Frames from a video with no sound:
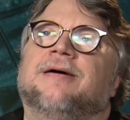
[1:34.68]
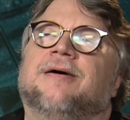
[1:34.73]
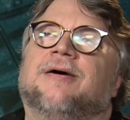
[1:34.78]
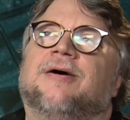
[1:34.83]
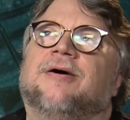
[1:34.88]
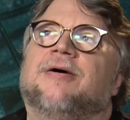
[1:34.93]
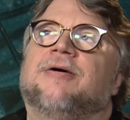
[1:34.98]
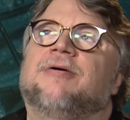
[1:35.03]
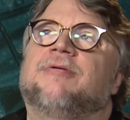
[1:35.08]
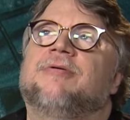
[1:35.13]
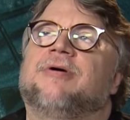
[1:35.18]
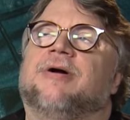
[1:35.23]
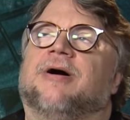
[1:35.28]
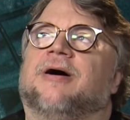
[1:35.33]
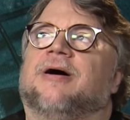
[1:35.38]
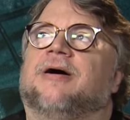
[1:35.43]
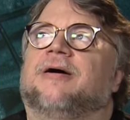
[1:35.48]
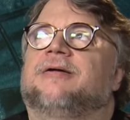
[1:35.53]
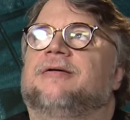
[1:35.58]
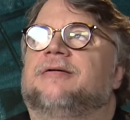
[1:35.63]
Oh,
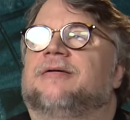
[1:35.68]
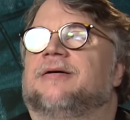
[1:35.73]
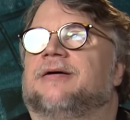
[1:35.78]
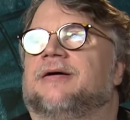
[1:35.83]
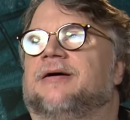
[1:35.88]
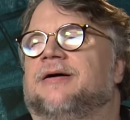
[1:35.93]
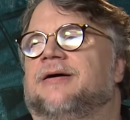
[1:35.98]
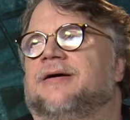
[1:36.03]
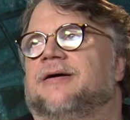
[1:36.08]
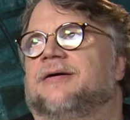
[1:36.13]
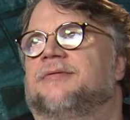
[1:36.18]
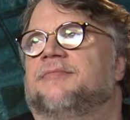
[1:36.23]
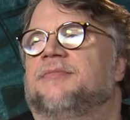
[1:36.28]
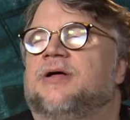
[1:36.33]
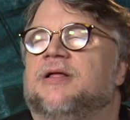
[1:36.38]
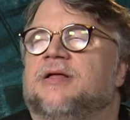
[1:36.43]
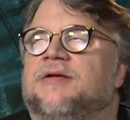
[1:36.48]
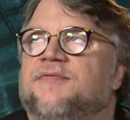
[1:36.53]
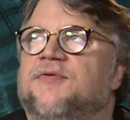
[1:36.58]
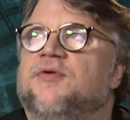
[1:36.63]
God.
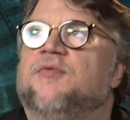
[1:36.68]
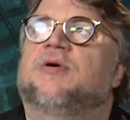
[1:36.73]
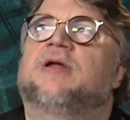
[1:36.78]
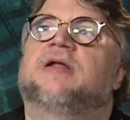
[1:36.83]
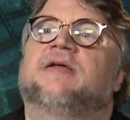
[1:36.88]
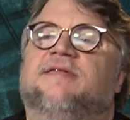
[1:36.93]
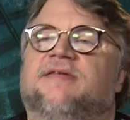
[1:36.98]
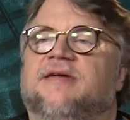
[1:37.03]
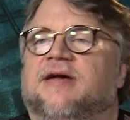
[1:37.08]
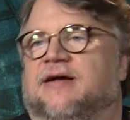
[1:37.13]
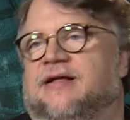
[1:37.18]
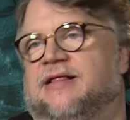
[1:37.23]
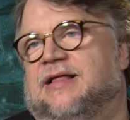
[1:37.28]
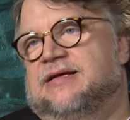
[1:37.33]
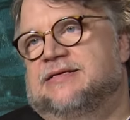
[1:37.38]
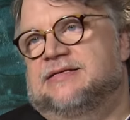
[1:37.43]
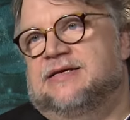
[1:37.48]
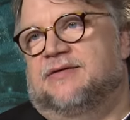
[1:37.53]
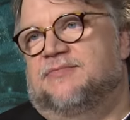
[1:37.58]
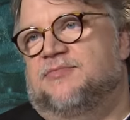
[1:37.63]
Well, if you want to see a
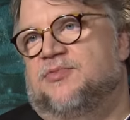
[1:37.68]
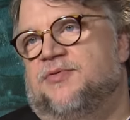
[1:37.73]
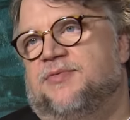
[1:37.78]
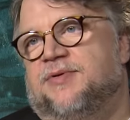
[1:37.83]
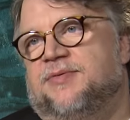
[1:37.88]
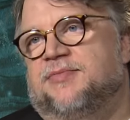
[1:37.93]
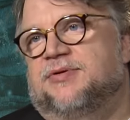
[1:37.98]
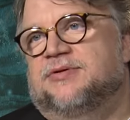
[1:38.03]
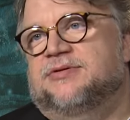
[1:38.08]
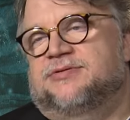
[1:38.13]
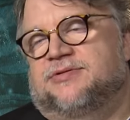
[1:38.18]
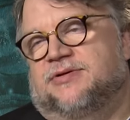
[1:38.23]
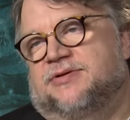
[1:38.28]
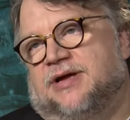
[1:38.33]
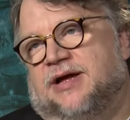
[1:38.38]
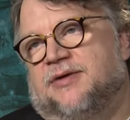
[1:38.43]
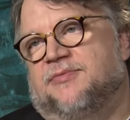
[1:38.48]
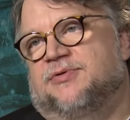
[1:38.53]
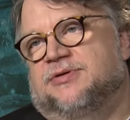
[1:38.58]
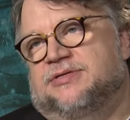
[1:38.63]
classic movie monster,
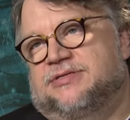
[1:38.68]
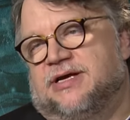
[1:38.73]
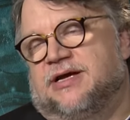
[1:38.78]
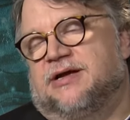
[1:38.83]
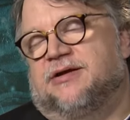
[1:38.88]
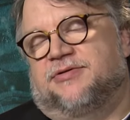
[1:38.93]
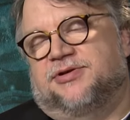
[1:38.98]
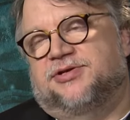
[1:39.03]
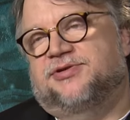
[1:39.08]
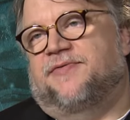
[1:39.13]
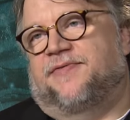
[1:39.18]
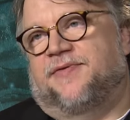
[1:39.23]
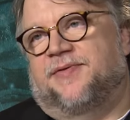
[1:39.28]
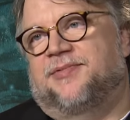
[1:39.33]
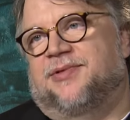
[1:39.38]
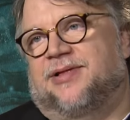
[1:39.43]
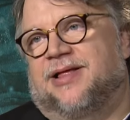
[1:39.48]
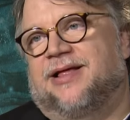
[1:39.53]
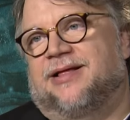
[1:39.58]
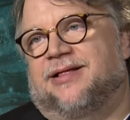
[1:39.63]
I would say Creature from the
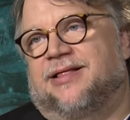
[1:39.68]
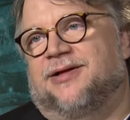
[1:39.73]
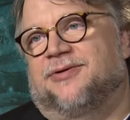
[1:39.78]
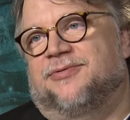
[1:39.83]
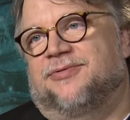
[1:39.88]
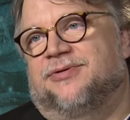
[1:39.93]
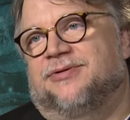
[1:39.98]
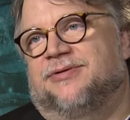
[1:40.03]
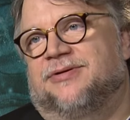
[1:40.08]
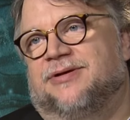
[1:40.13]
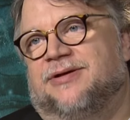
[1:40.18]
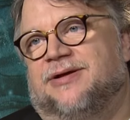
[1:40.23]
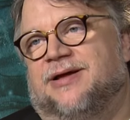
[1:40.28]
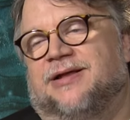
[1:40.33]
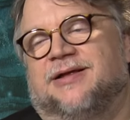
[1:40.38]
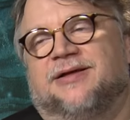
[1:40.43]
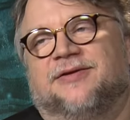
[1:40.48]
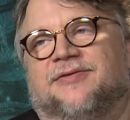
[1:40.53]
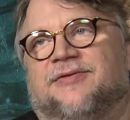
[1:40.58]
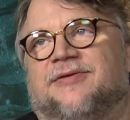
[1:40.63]
Black Lagoon.
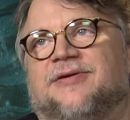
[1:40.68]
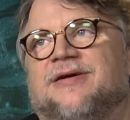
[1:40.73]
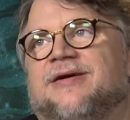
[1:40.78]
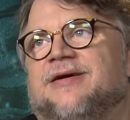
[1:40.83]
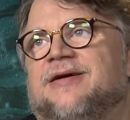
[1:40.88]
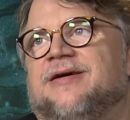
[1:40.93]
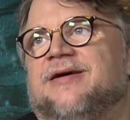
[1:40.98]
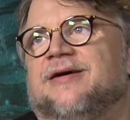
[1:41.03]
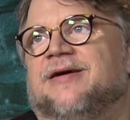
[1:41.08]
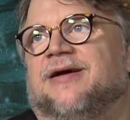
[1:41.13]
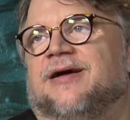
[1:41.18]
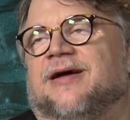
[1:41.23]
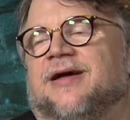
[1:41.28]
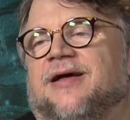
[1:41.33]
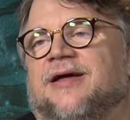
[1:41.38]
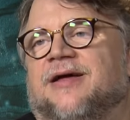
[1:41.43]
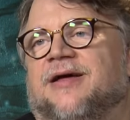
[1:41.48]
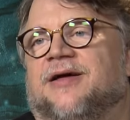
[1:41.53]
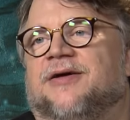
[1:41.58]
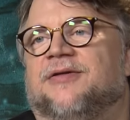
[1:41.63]
And it's
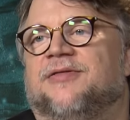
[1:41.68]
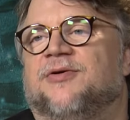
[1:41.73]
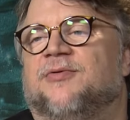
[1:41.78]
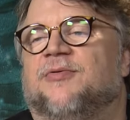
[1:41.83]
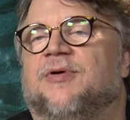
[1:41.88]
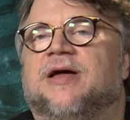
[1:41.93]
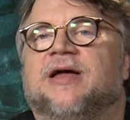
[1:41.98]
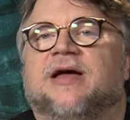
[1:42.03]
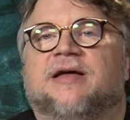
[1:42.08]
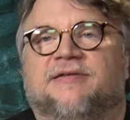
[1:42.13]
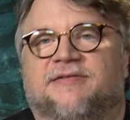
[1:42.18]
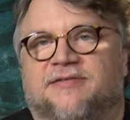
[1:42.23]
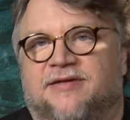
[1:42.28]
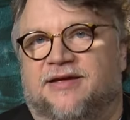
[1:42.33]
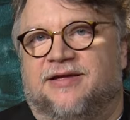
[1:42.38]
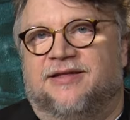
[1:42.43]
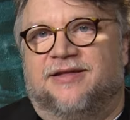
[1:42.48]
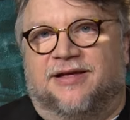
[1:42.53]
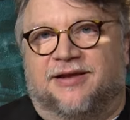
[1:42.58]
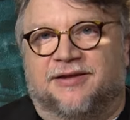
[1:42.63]
the way I see
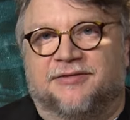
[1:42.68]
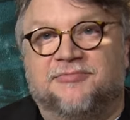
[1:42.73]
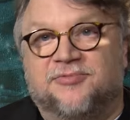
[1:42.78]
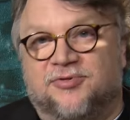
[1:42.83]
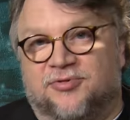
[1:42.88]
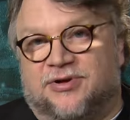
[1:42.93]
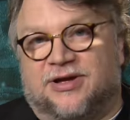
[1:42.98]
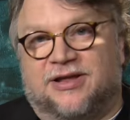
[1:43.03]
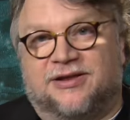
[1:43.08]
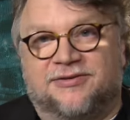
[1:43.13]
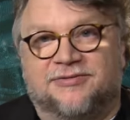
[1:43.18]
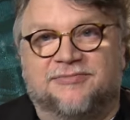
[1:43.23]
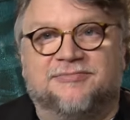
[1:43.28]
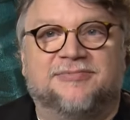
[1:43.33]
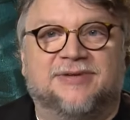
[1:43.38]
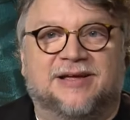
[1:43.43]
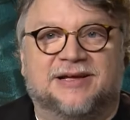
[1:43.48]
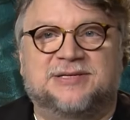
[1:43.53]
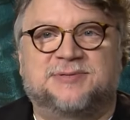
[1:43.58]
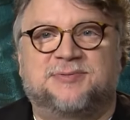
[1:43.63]
it, and you
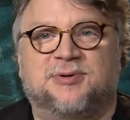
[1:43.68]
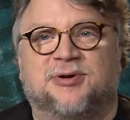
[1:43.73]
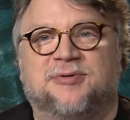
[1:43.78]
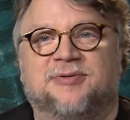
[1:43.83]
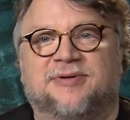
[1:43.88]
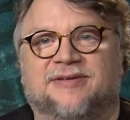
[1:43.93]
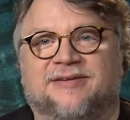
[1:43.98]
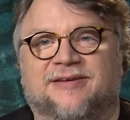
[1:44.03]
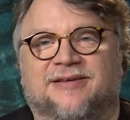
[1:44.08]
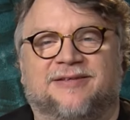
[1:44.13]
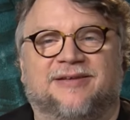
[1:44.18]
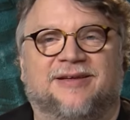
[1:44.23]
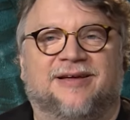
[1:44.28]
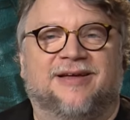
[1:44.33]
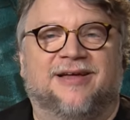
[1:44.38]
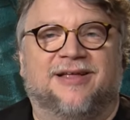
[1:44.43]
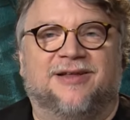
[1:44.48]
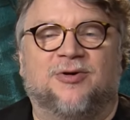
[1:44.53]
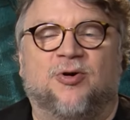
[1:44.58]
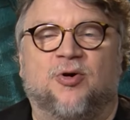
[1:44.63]
can experience it
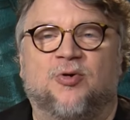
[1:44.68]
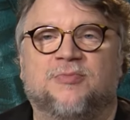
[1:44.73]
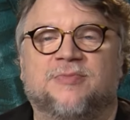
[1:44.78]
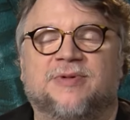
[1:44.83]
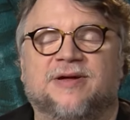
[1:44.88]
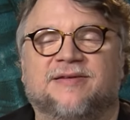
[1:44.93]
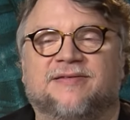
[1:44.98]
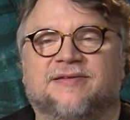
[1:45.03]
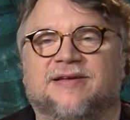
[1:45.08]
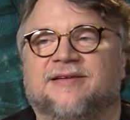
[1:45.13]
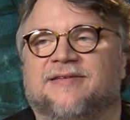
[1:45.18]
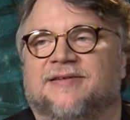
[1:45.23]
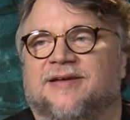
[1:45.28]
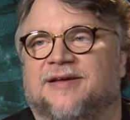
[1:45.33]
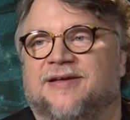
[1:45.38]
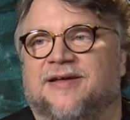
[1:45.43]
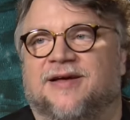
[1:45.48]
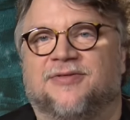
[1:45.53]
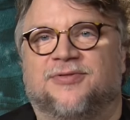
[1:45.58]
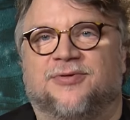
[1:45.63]
at home,
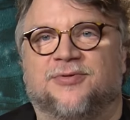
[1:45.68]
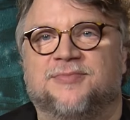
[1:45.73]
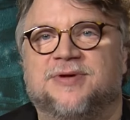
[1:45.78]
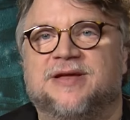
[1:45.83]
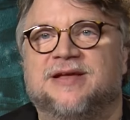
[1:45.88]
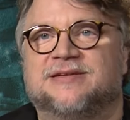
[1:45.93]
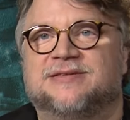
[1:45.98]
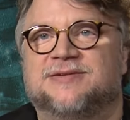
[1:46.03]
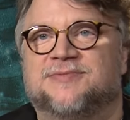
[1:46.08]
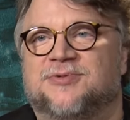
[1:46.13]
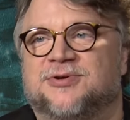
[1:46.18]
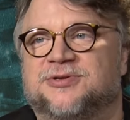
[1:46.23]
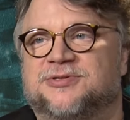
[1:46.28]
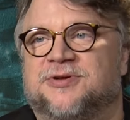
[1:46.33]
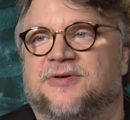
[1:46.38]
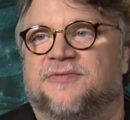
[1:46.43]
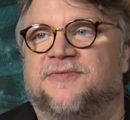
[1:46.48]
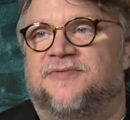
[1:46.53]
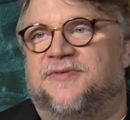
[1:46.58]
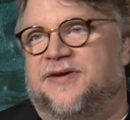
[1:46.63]
to me, is the most
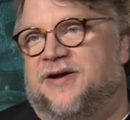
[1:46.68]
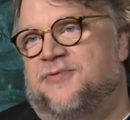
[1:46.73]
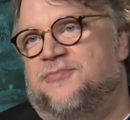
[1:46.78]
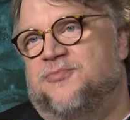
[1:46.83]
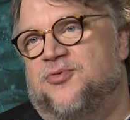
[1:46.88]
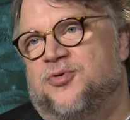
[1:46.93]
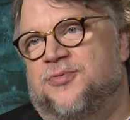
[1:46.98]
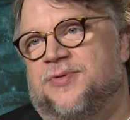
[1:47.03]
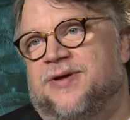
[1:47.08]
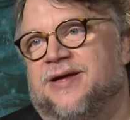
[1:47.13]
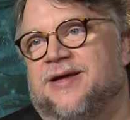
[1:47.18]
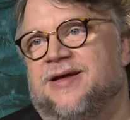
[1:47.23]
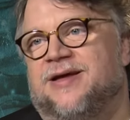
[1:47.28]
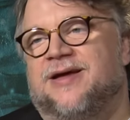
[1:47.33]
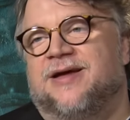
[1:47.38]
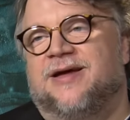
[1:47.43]
unfair movie.